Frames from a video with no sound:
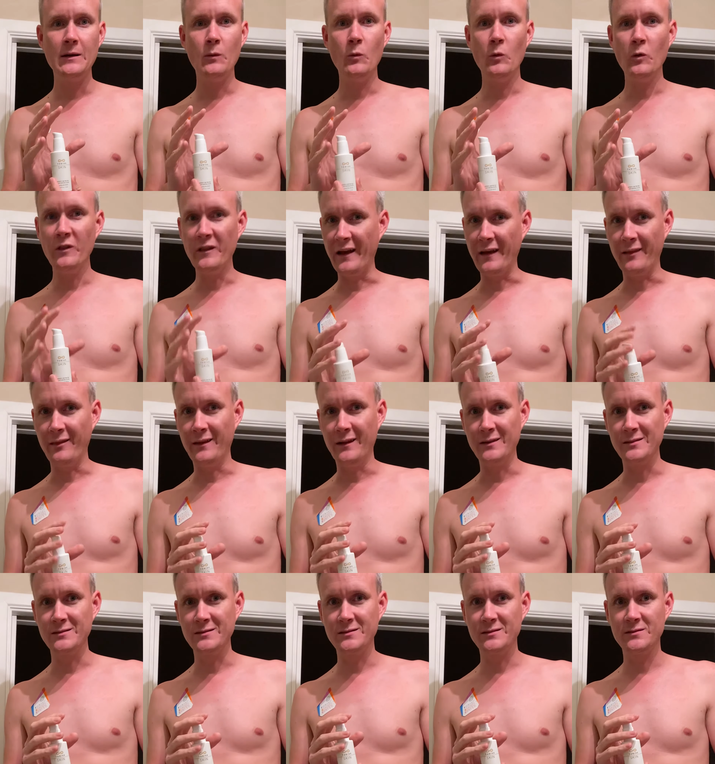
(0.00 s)
like
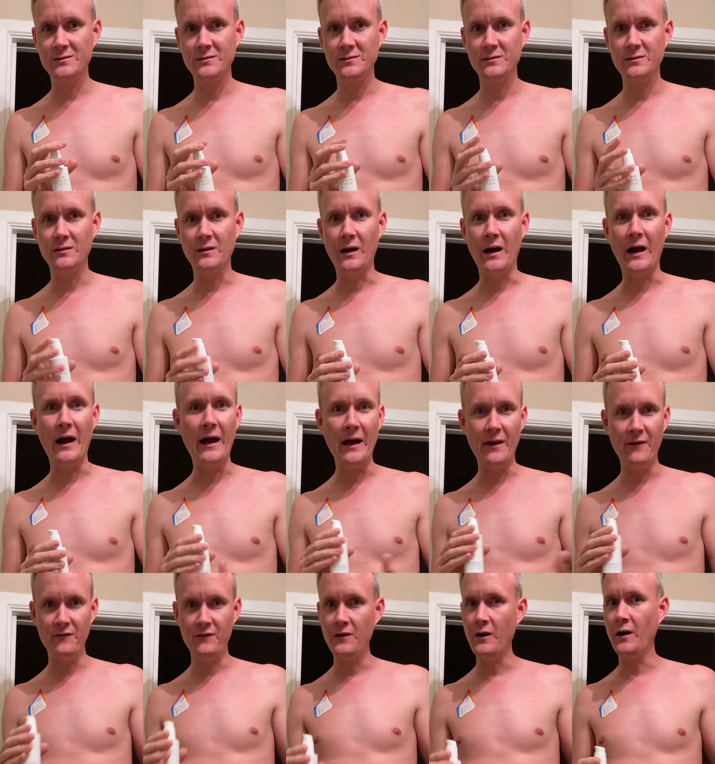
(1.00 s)
this. I
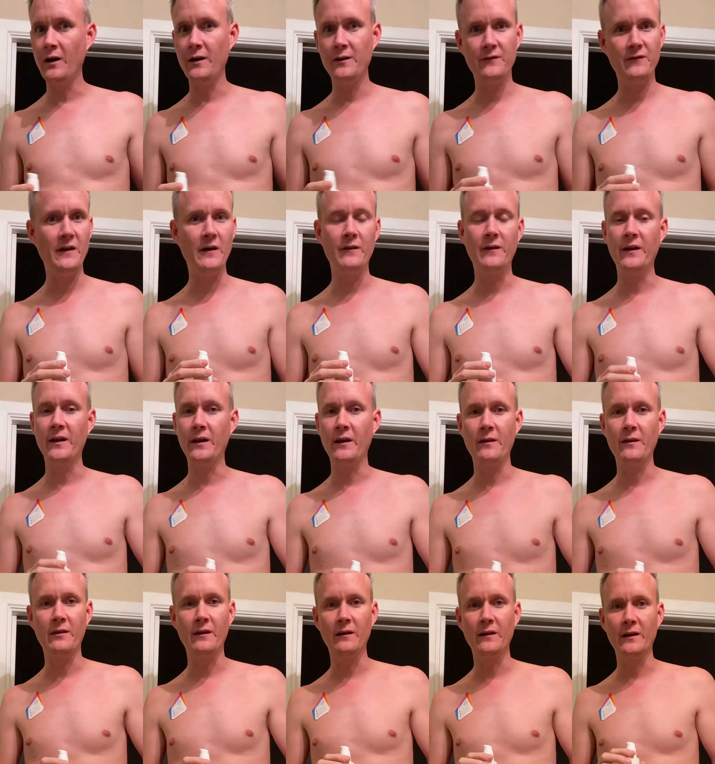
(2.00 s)
have not found
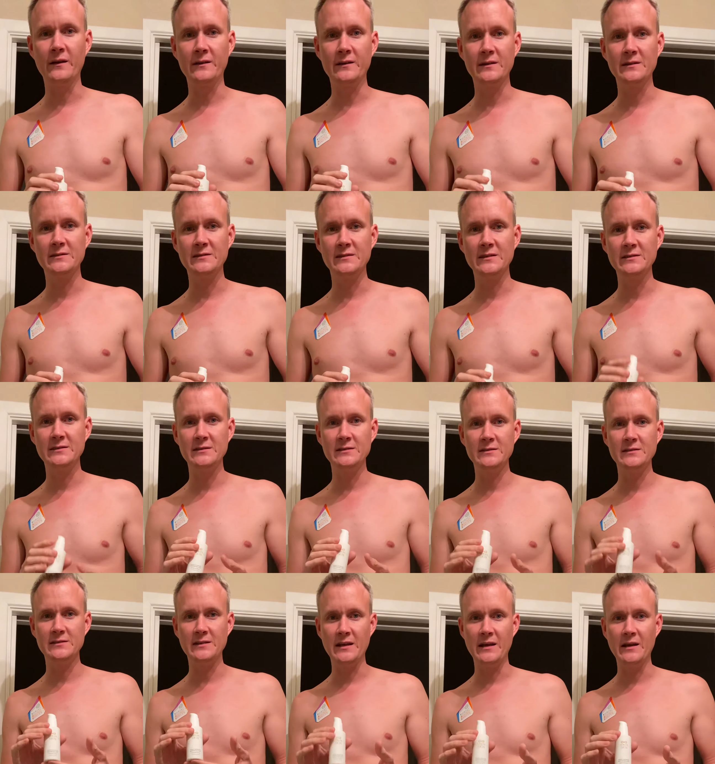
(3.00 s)
anything like this. This
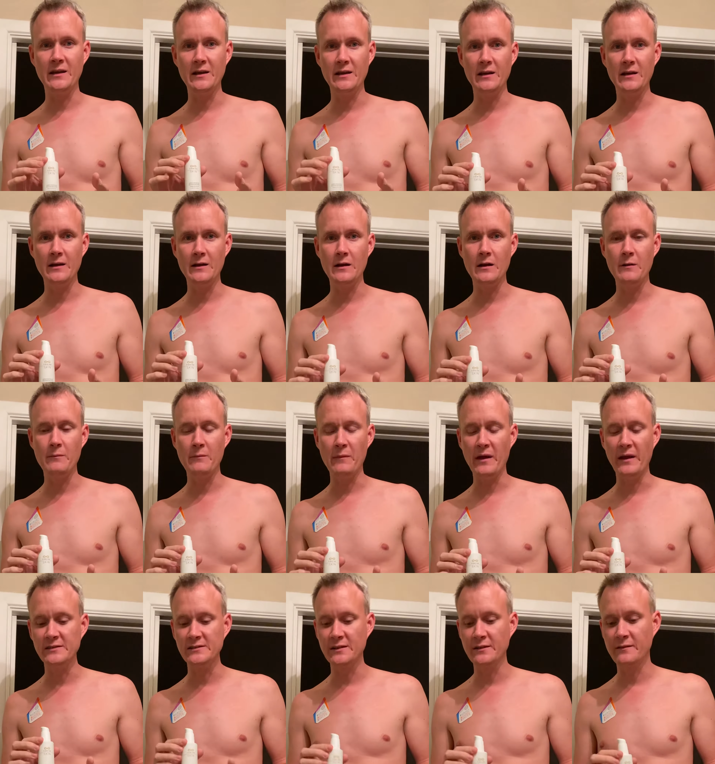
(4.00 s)
is an
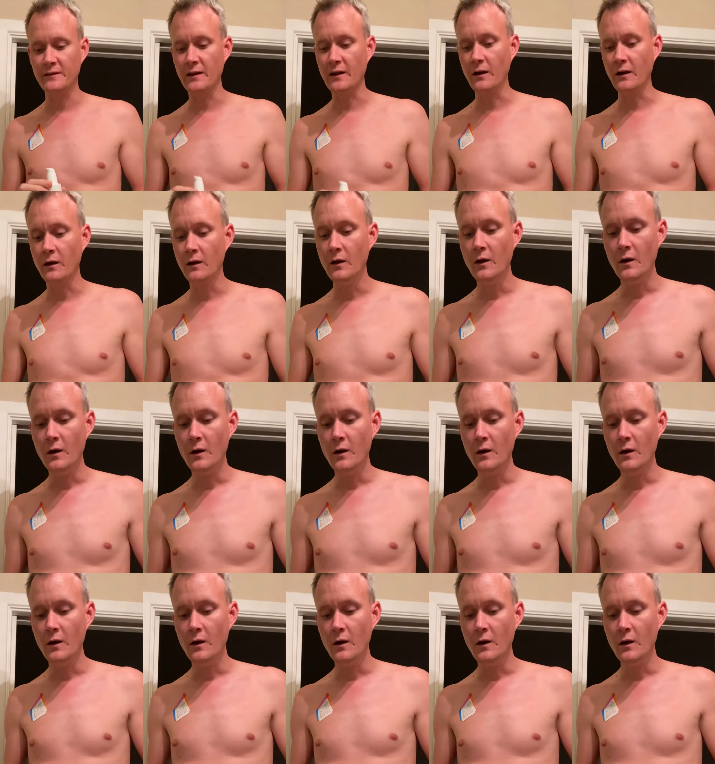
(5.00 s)
amazing thing.